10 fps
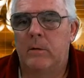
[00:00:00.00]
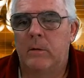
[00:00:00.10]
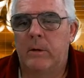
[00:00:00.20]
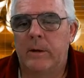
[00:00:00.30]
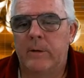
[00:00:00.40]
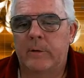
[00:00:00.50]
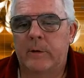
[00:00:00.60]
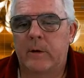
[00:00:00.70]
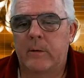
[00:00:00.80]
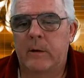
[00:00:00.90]
And it's
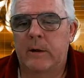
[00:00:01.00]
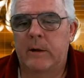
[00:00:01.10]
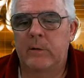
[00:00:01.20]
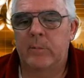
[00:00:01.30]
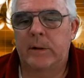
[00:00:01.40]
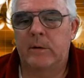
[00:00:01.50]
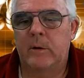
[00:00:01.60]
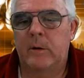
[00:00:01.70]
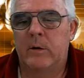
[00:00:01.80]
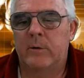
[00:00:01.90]
going to, again, be a
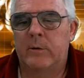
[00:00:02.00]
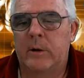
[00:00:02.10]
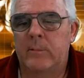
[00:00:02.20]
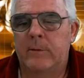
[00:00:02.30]
long time